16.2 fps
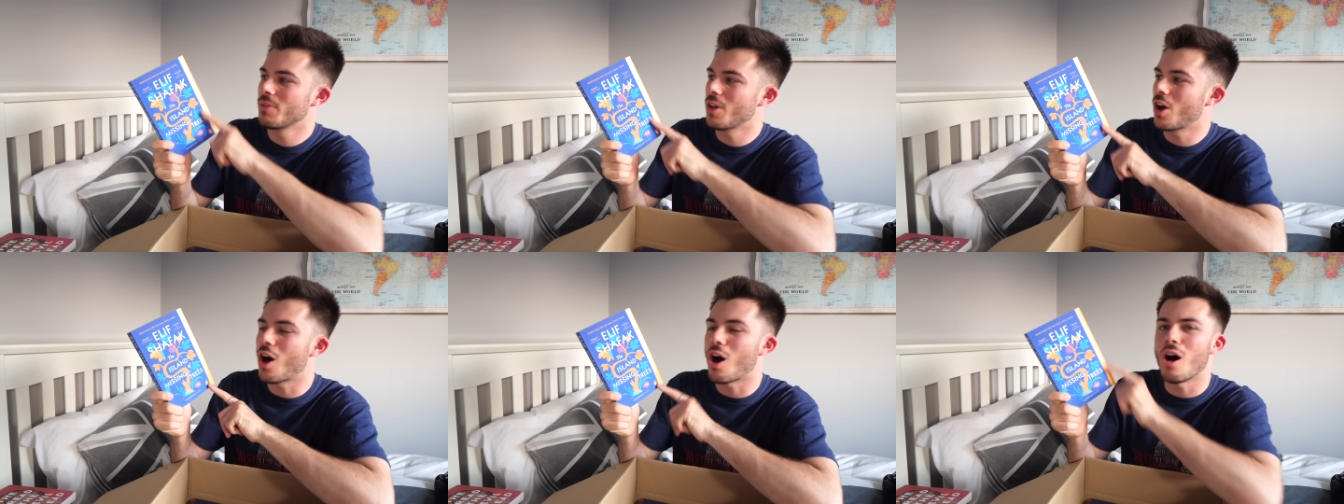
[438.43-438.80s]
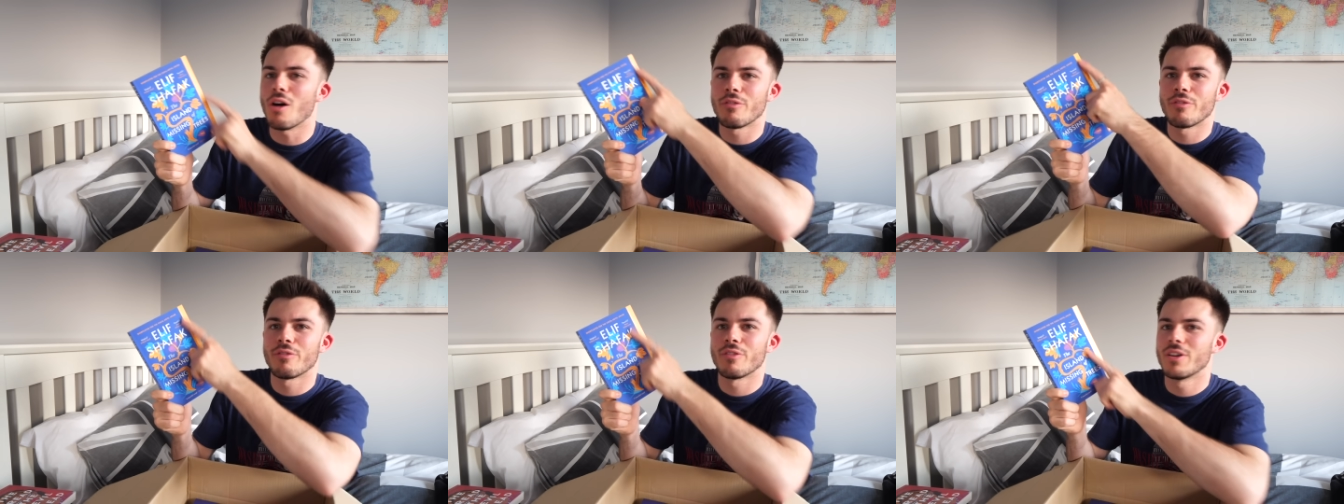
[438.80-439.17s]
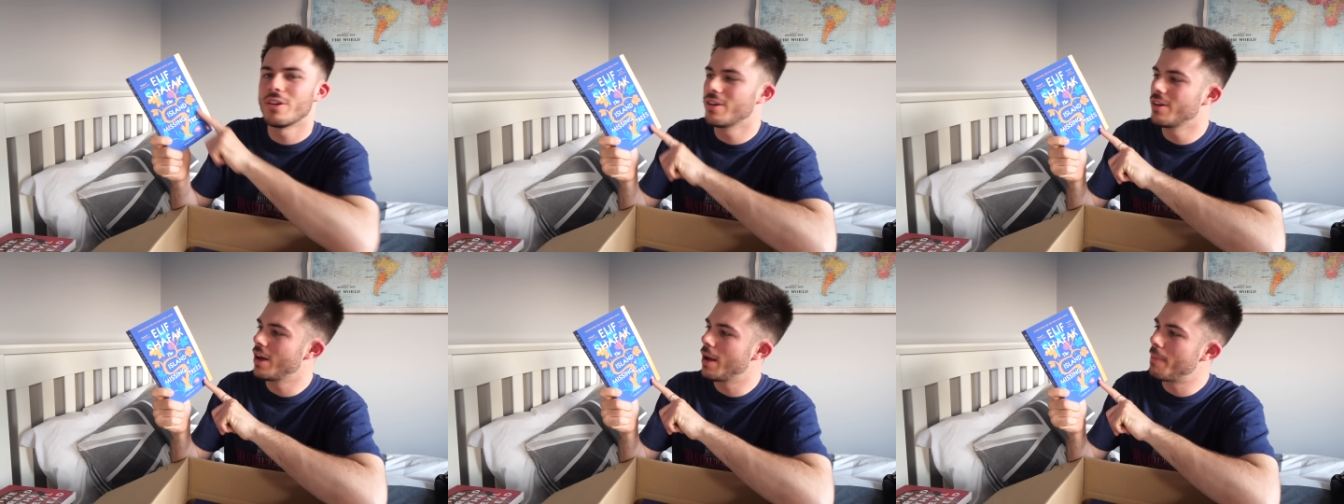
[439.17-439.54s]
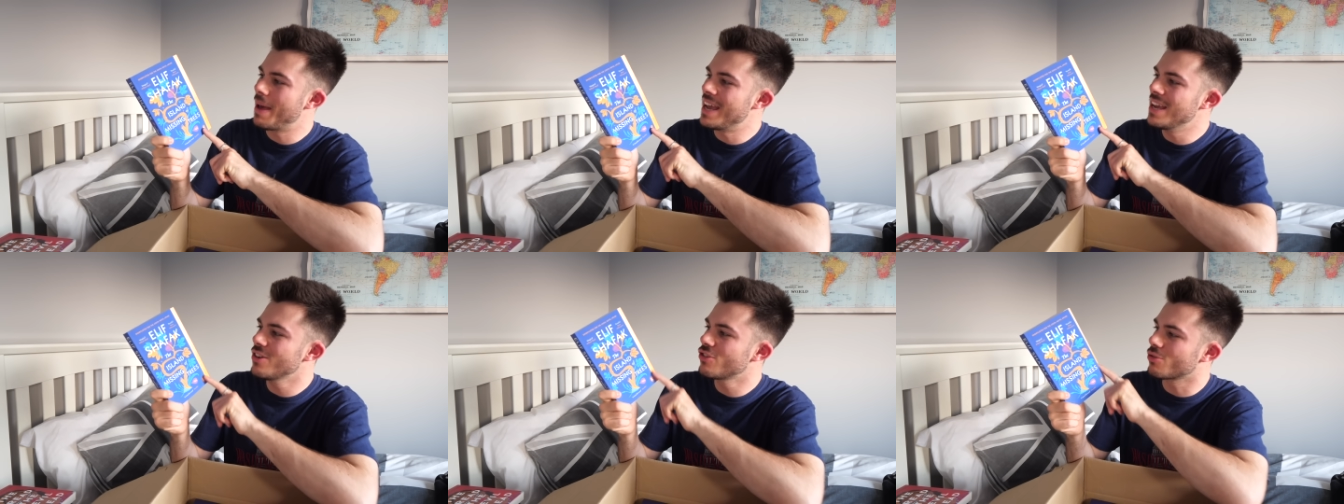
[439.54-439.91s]
half a
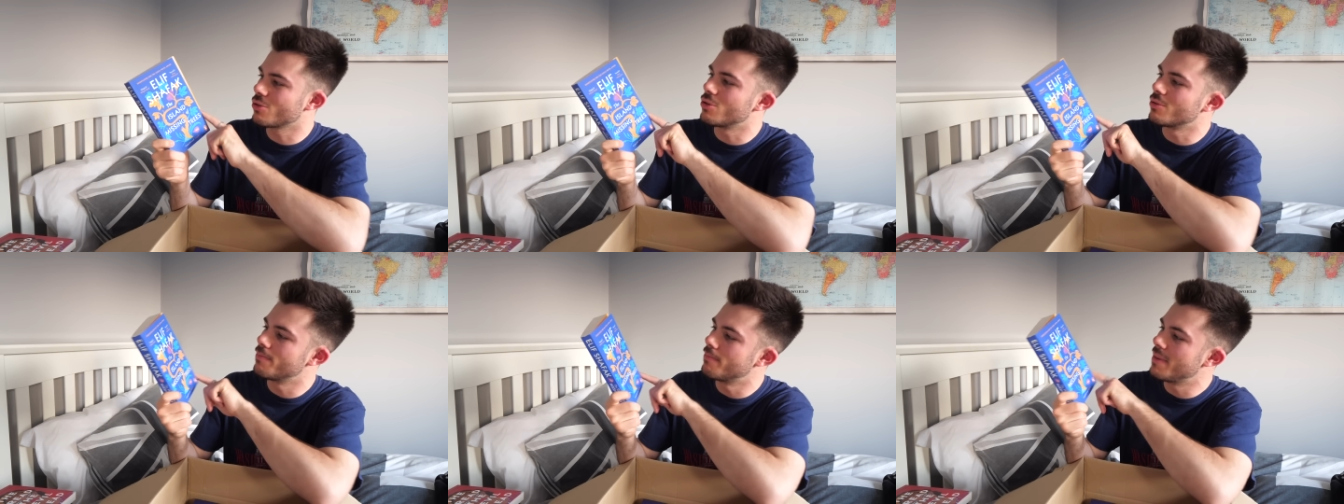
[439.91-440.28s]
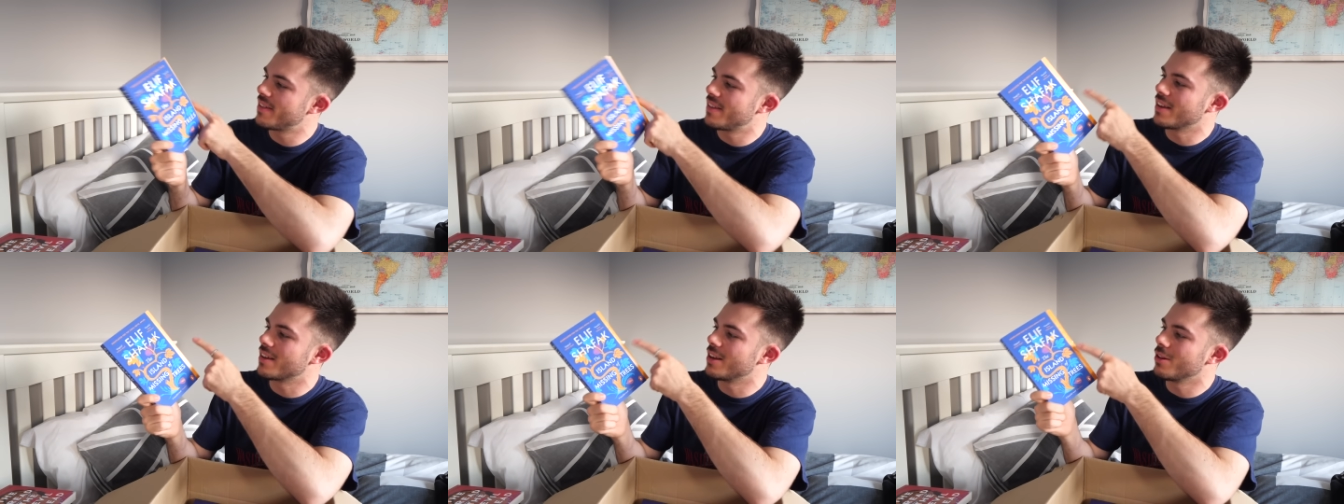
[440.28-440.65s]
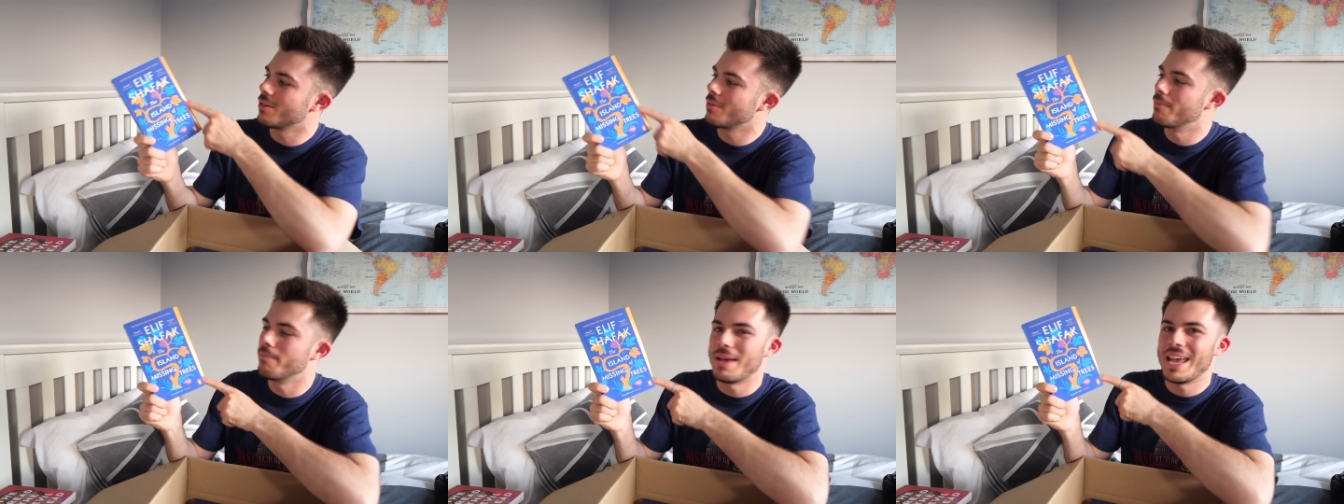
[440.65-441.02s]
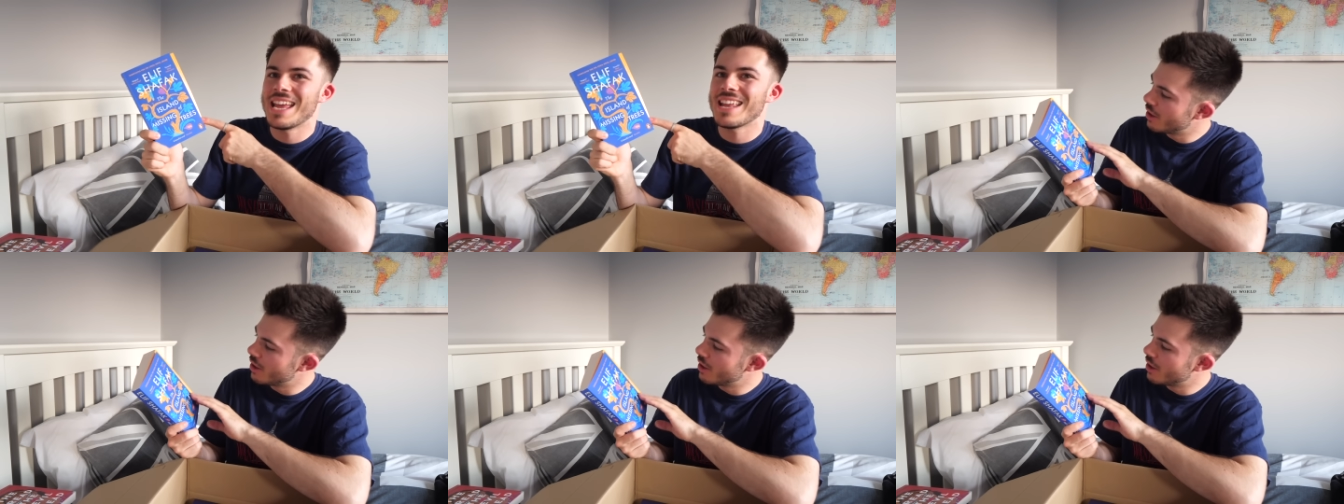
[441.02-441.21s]
page or missing a little bit.